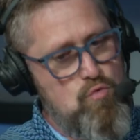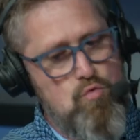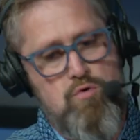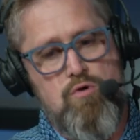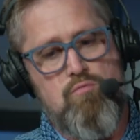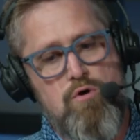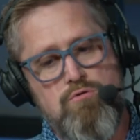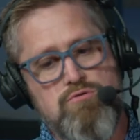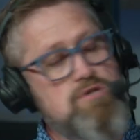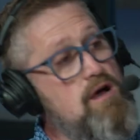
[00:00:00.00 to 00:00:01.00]
quarter
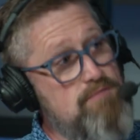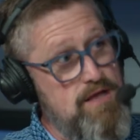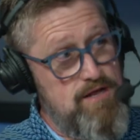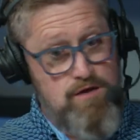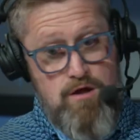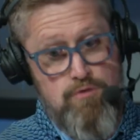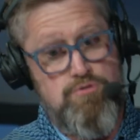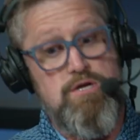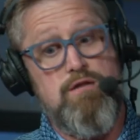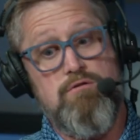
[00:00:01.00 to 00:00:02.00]
roles of a head
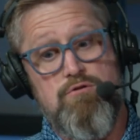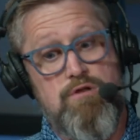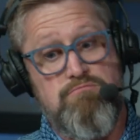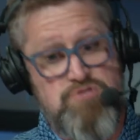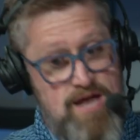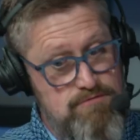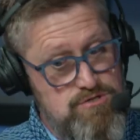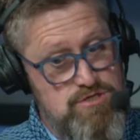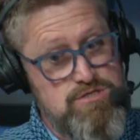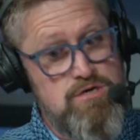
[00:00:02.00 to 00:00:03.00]
coach, including
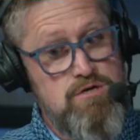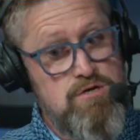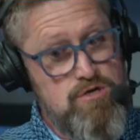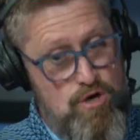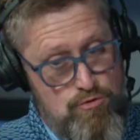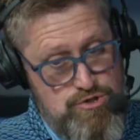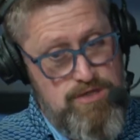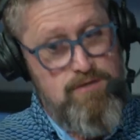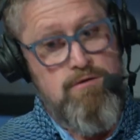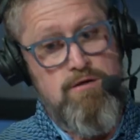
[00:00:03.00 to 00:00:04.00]
challenges,
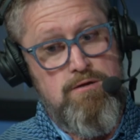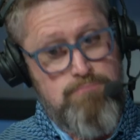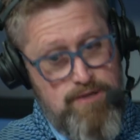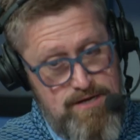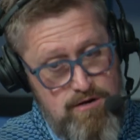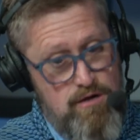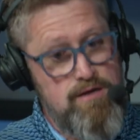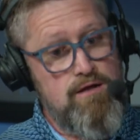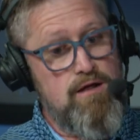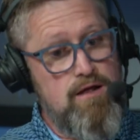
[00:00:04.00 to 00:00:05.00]
coaching, play
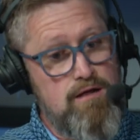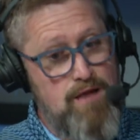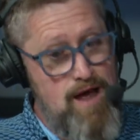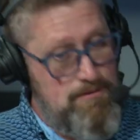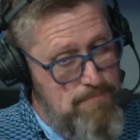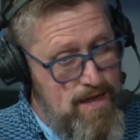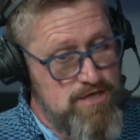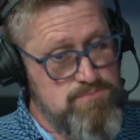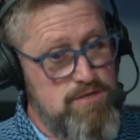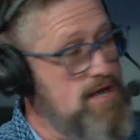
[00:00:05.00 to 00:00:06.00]
calling, clock
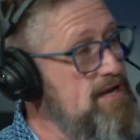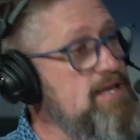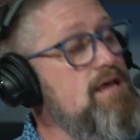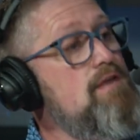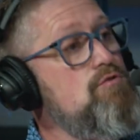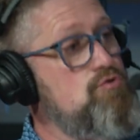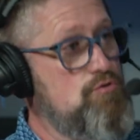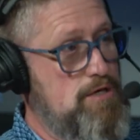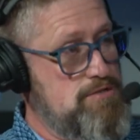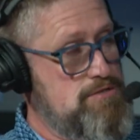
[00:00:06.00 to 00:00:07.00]
management, and any other duties.